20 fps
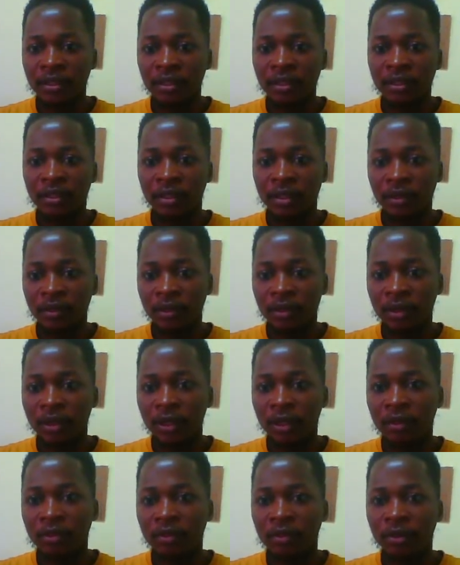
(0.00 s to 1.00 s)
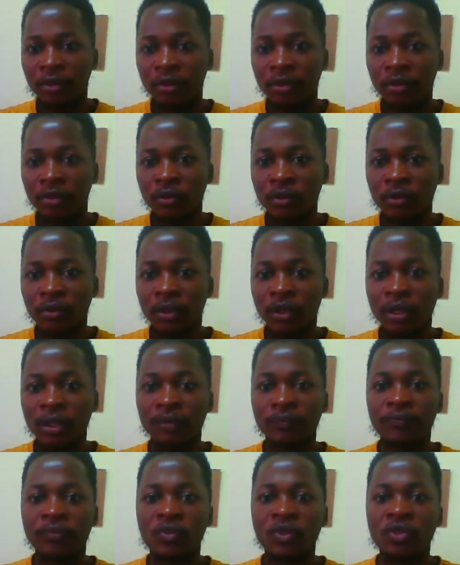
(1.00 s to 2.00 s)
Now you click on OK.
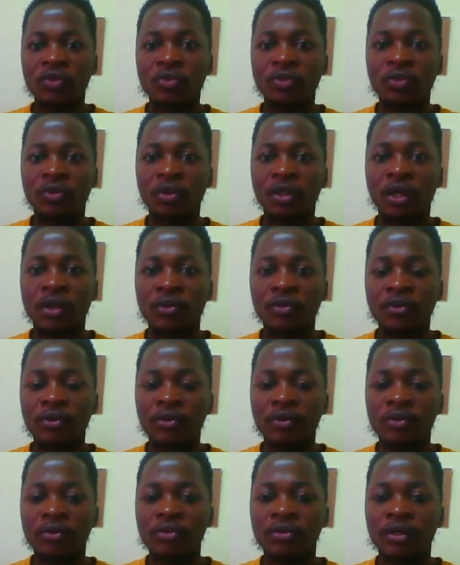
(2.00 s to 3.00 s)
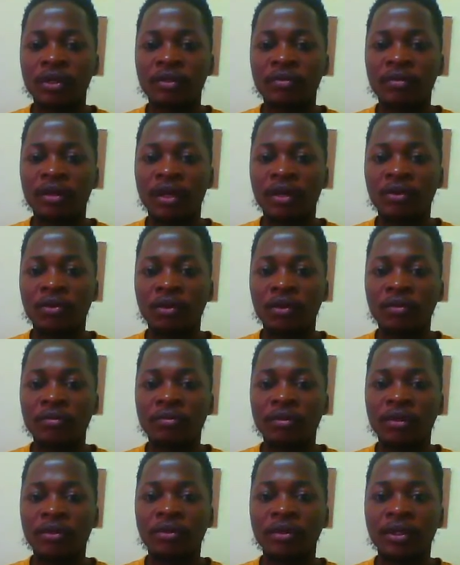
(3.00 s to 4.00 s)
So now you observe that all of
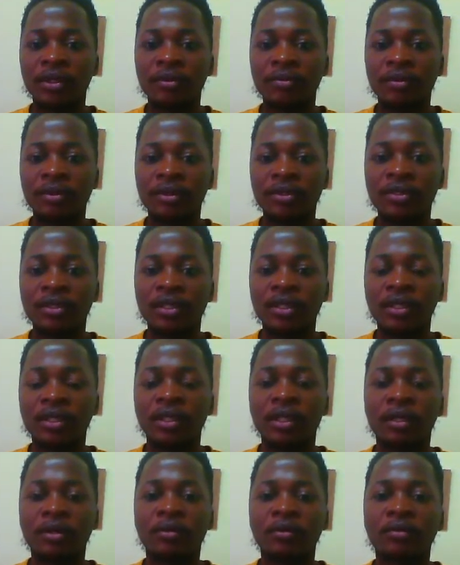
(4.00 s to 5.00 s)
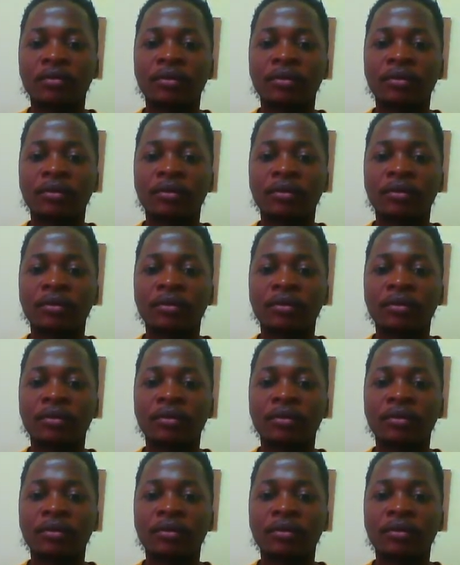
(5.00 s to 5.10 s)
our areas here now,